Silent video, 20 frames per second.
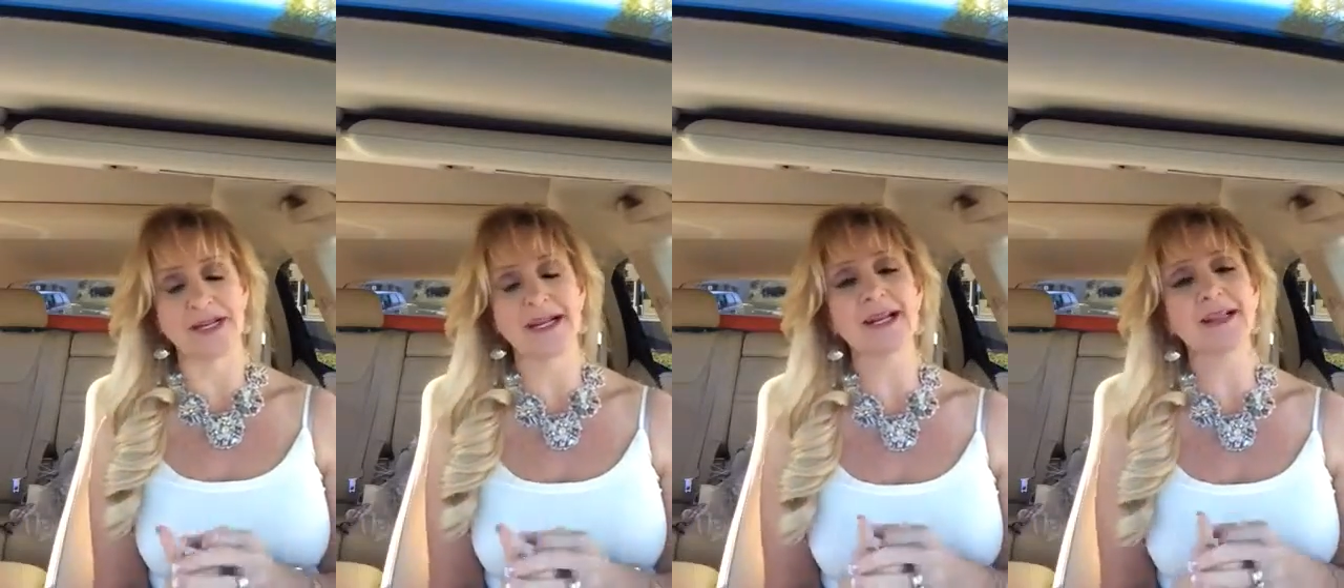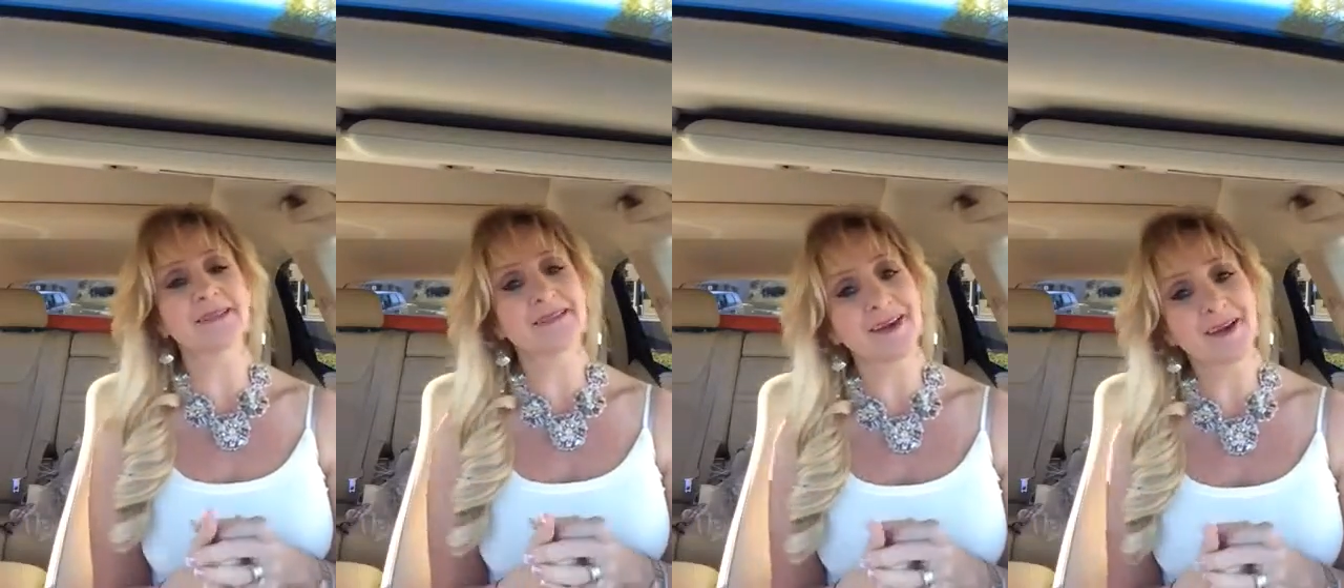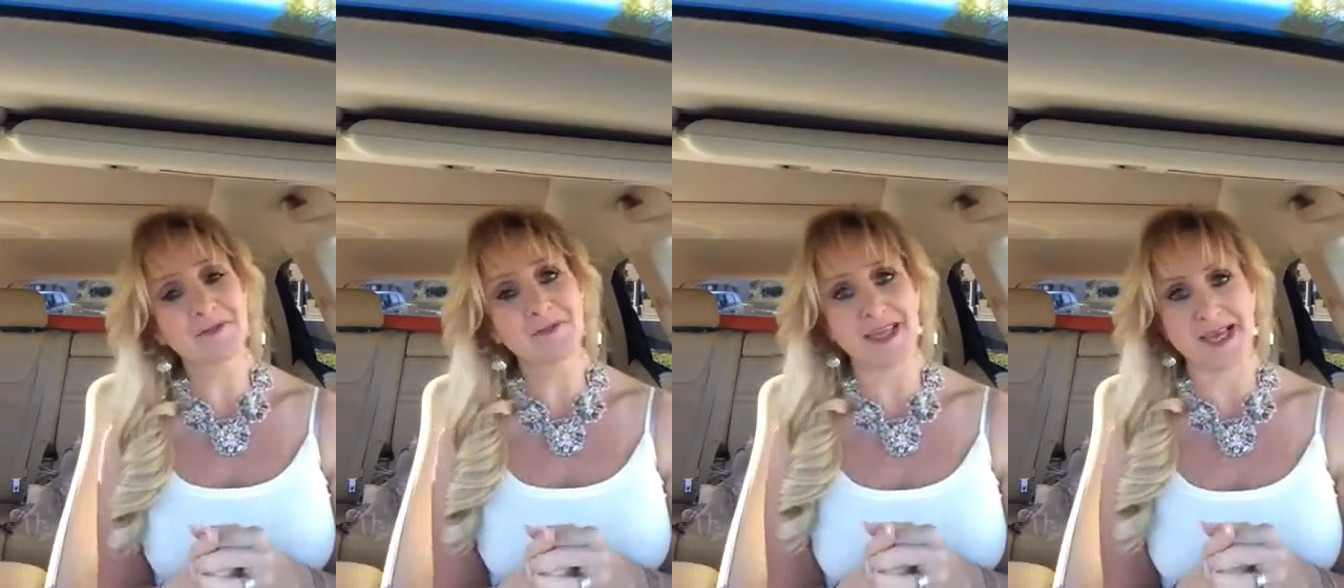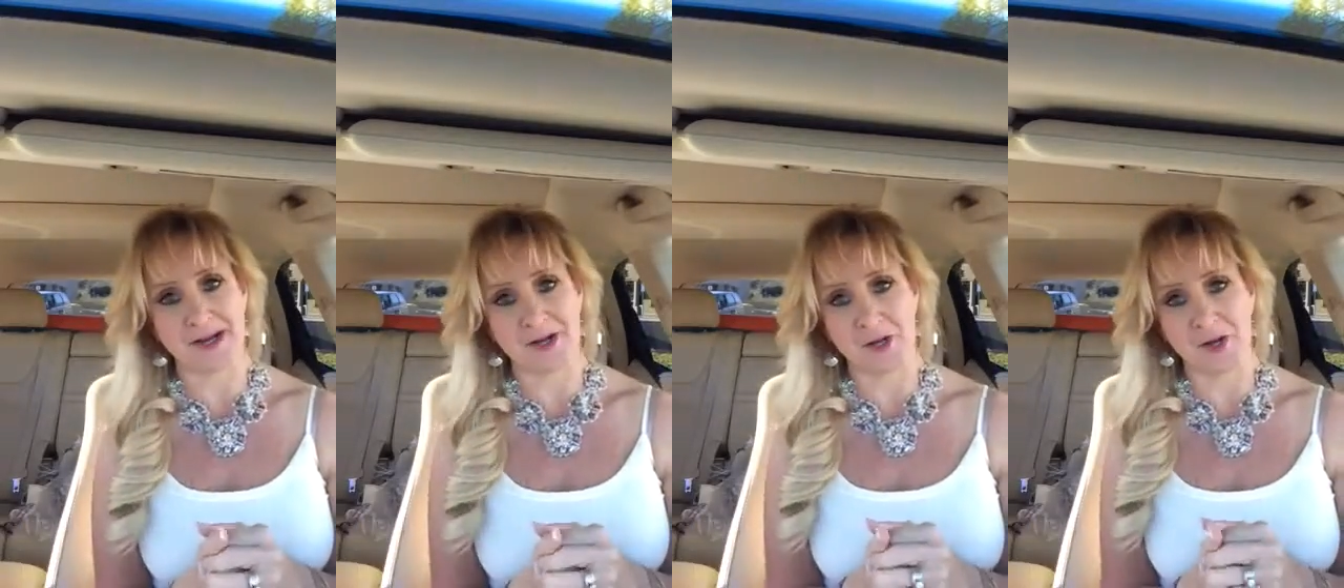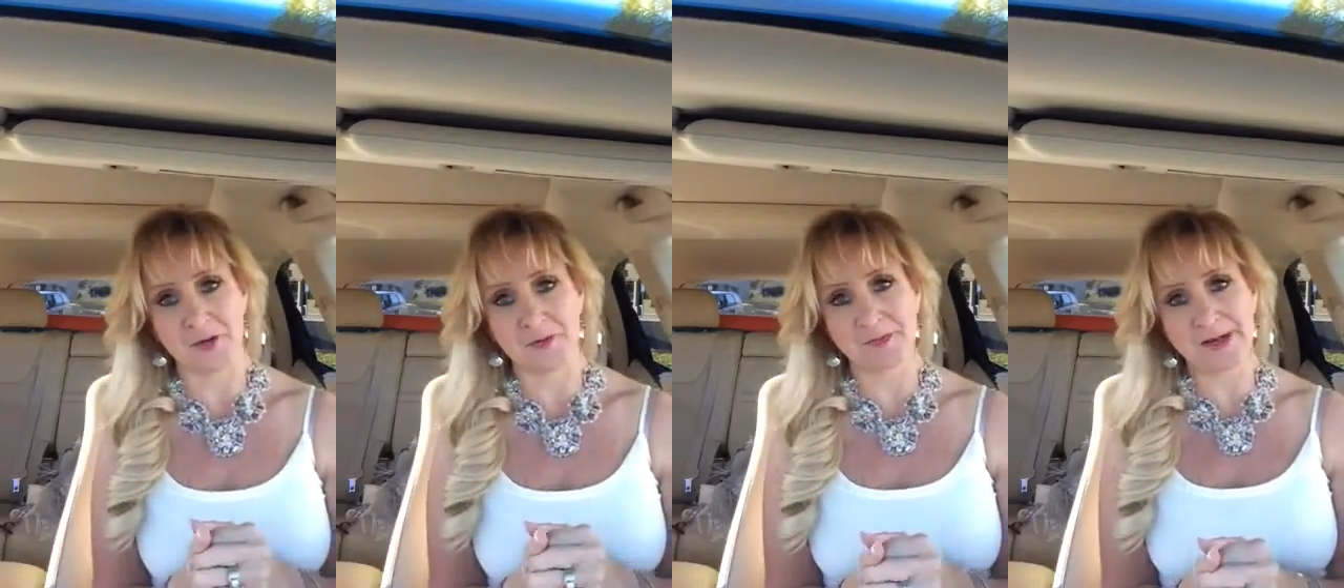And I loved
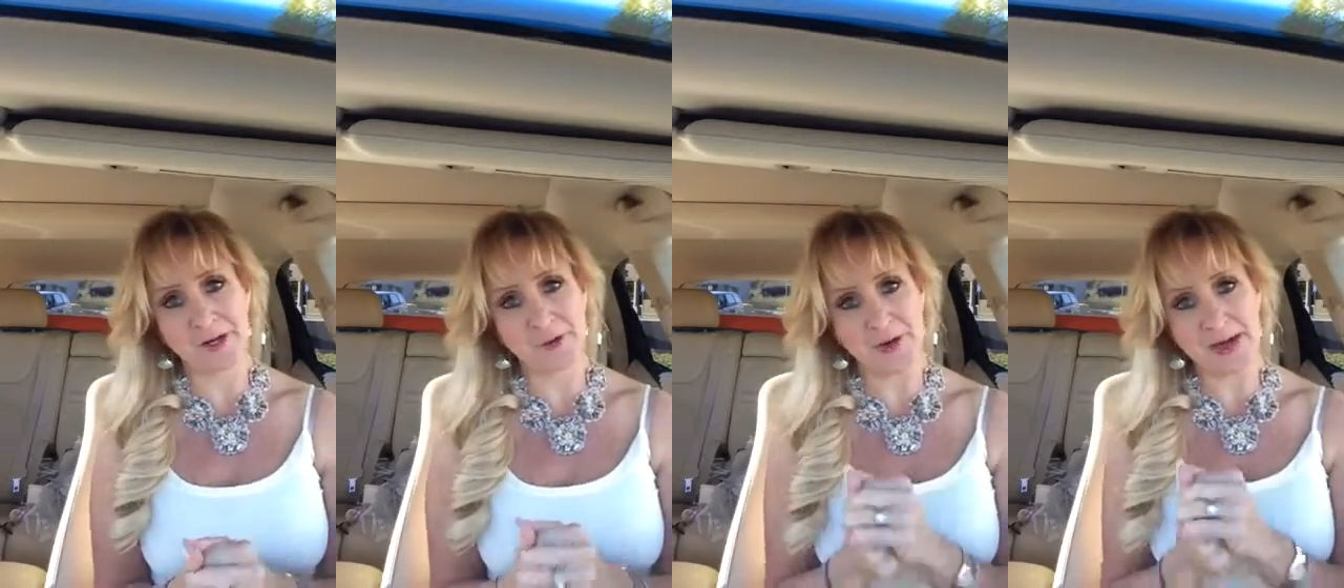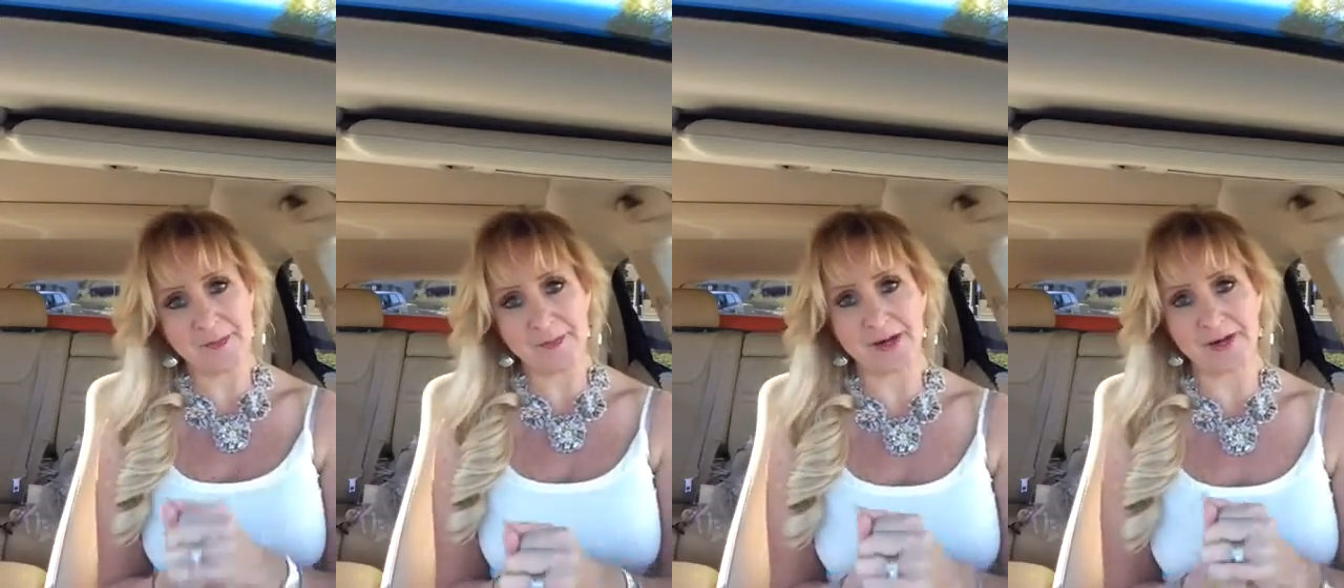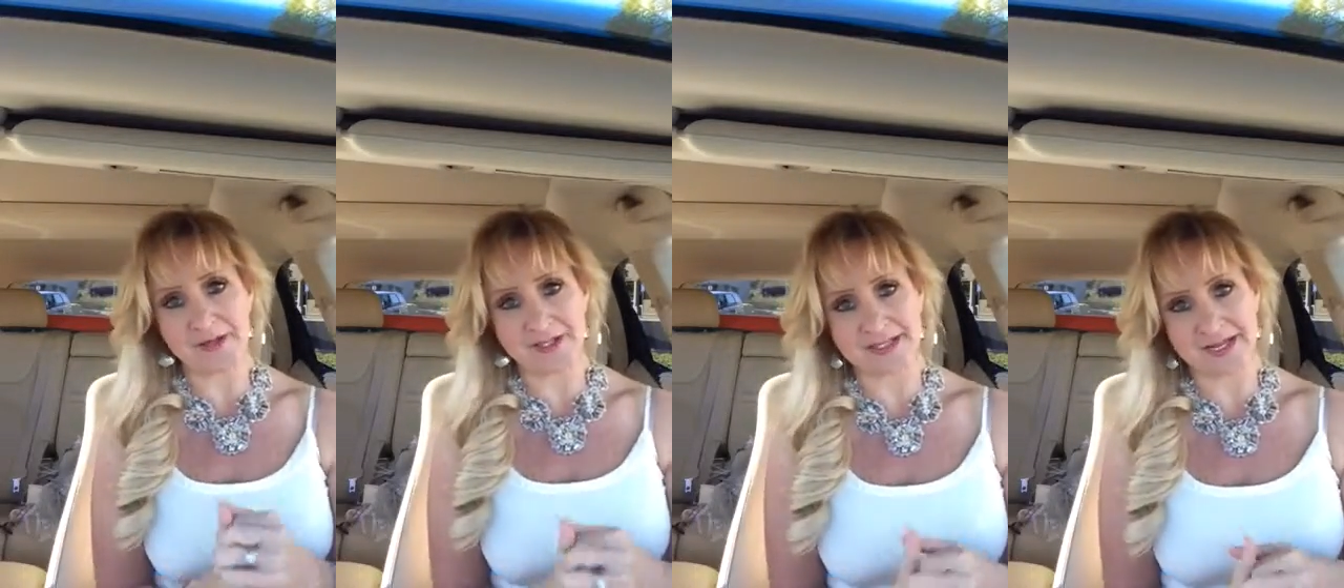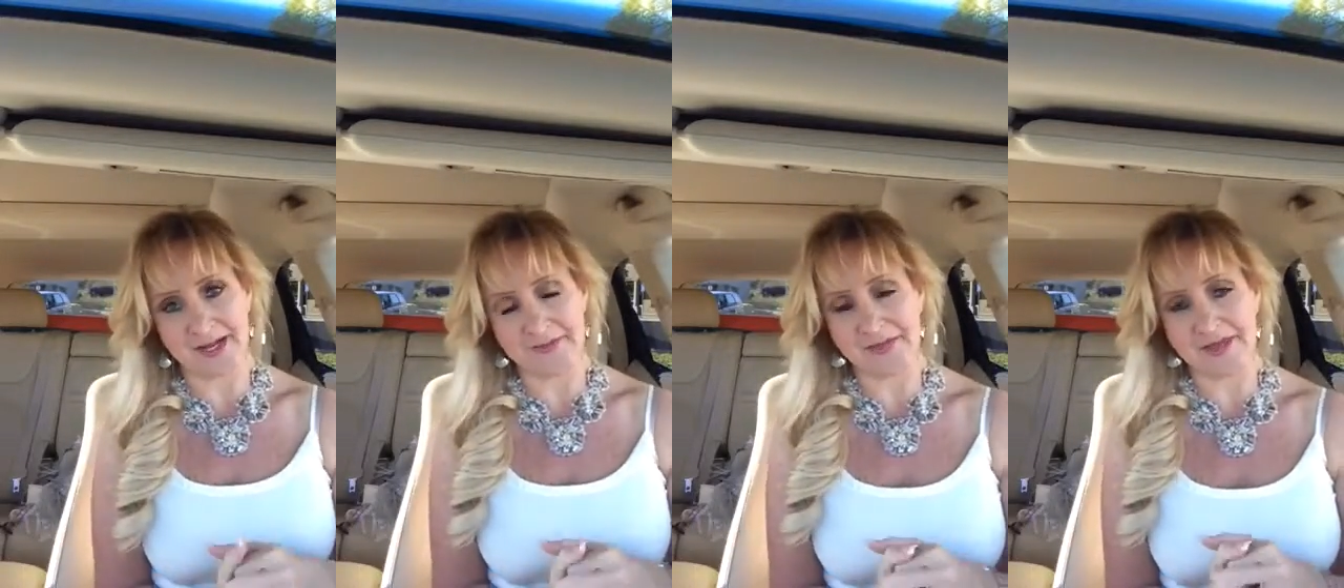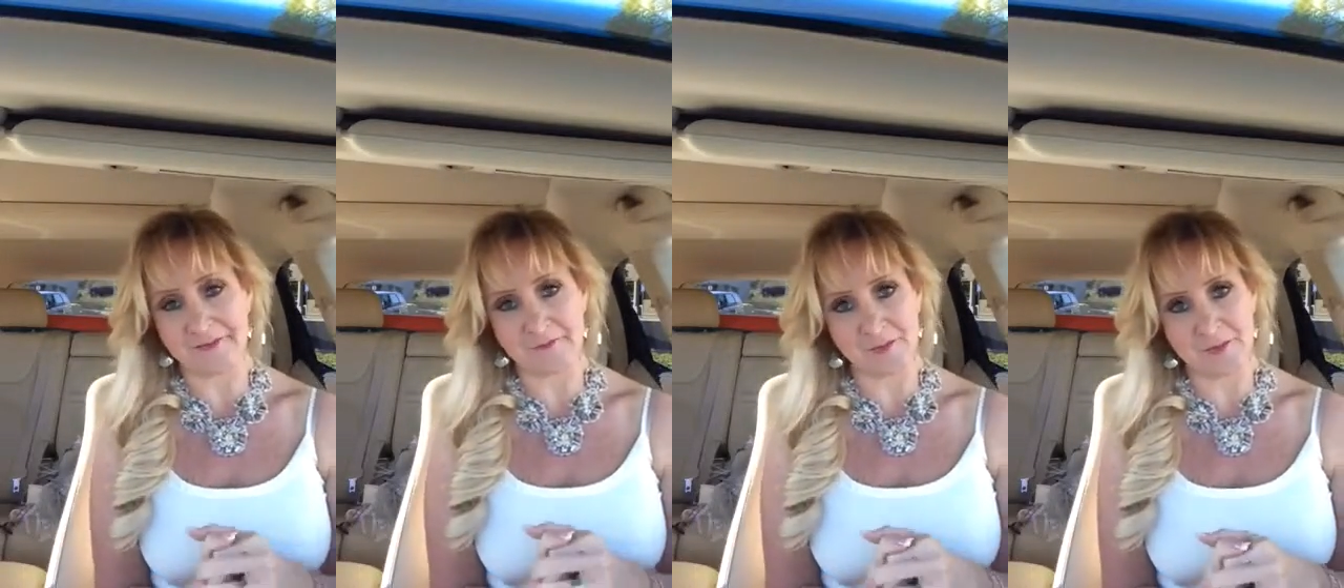that coat. My grandparents
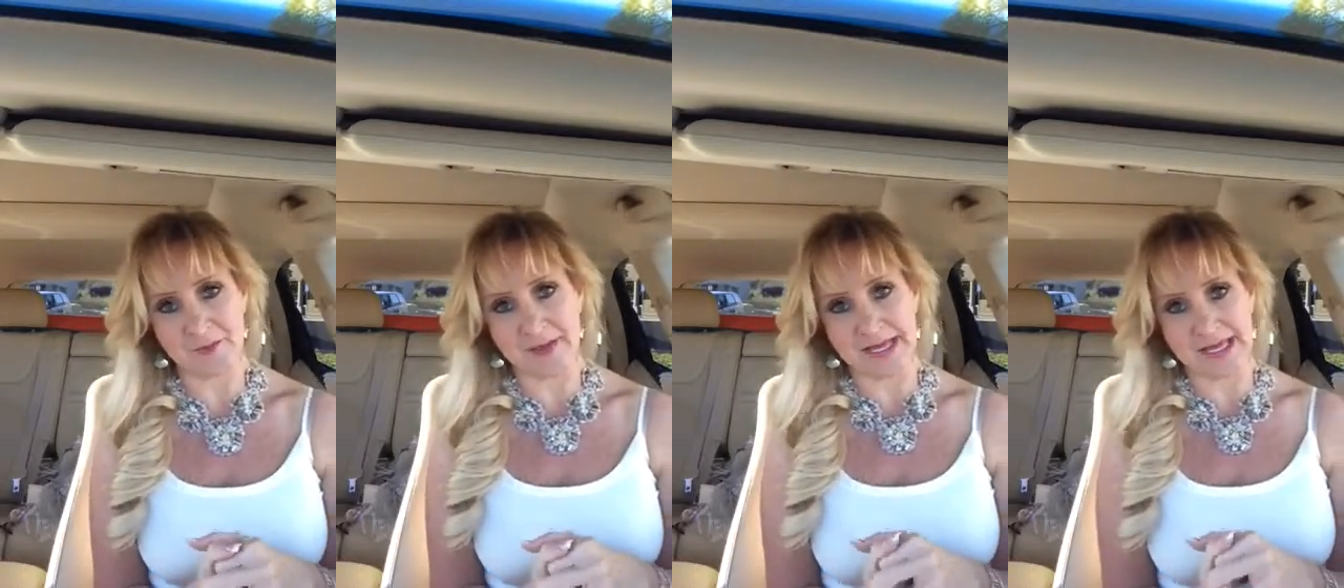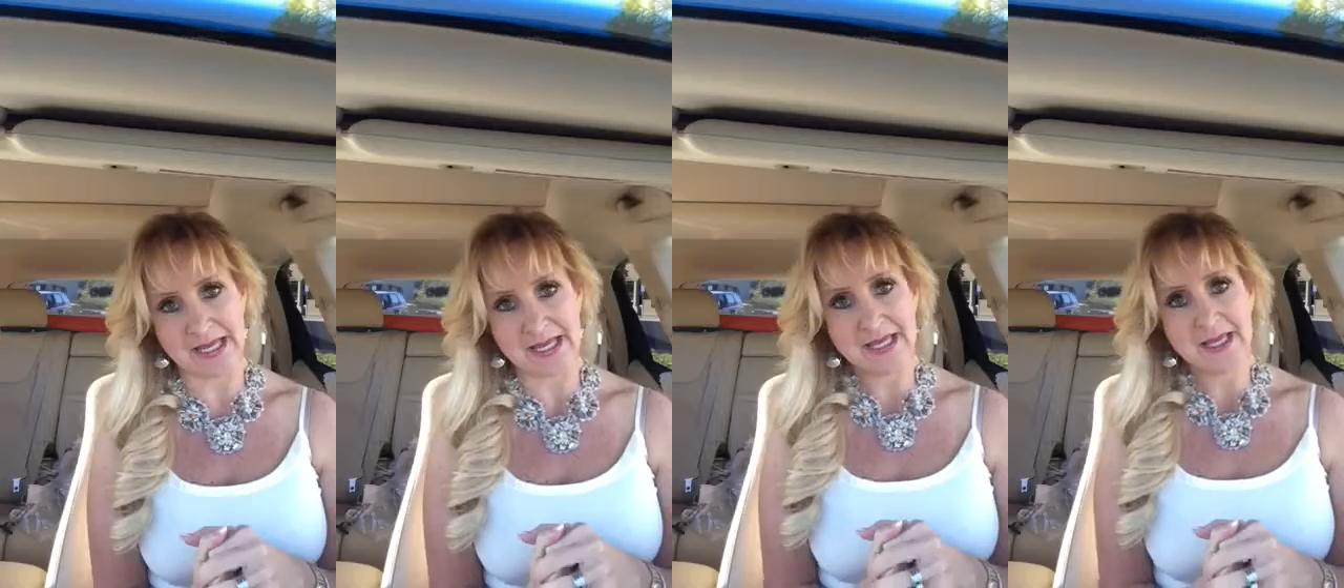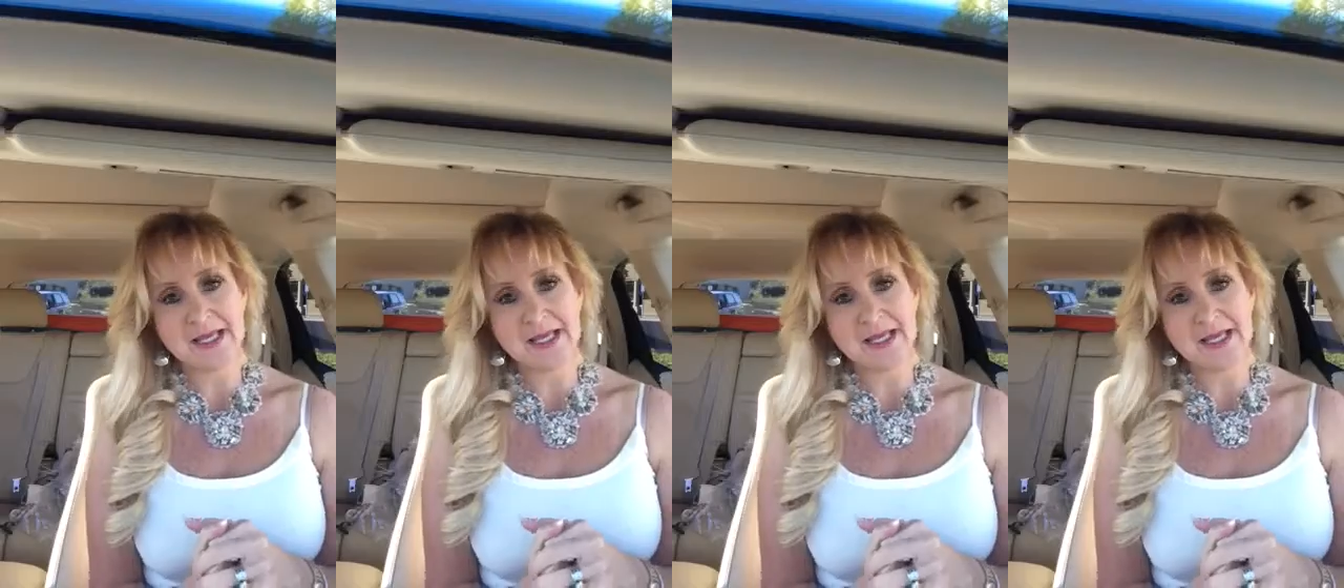got that for me.